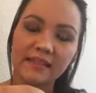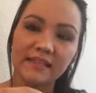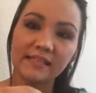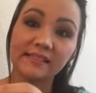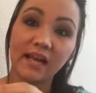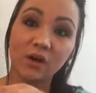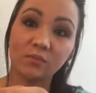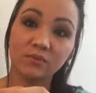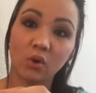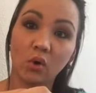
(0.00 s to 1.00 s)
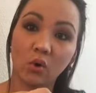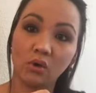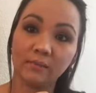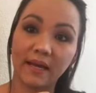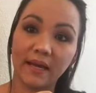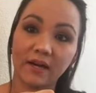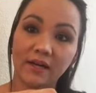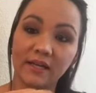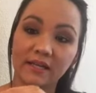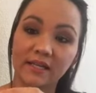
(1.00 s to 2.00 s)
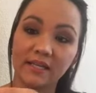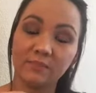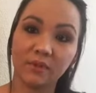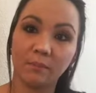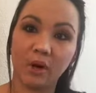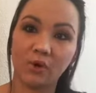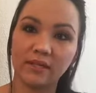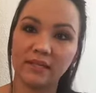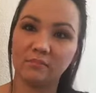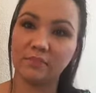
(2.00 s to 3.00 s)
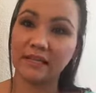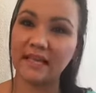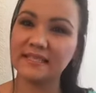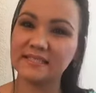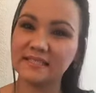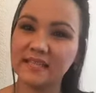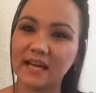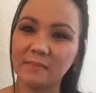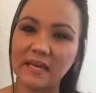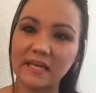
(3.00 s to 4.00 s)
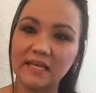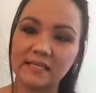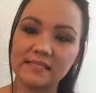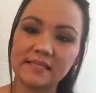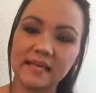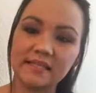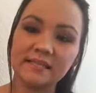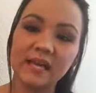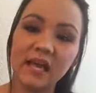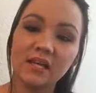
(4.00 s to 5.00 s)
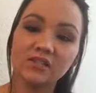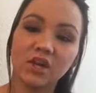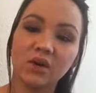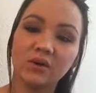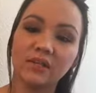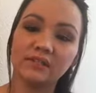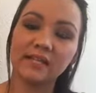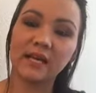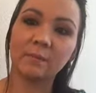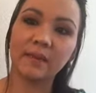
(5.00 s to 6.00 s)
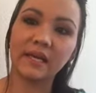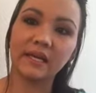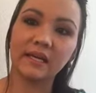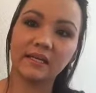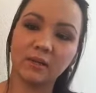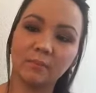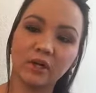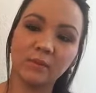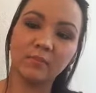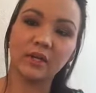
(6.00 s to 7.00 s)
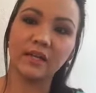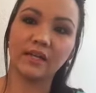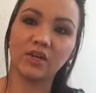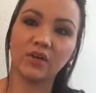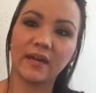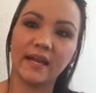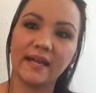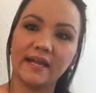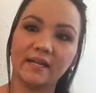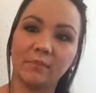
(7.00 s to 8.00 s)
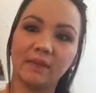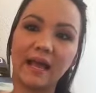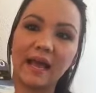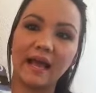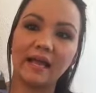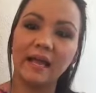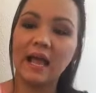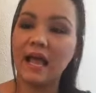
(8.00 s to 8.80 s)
these help to hold my hair and keep the pony in place. Does that make any sense? So there's like pink and a purple and a gray and a black.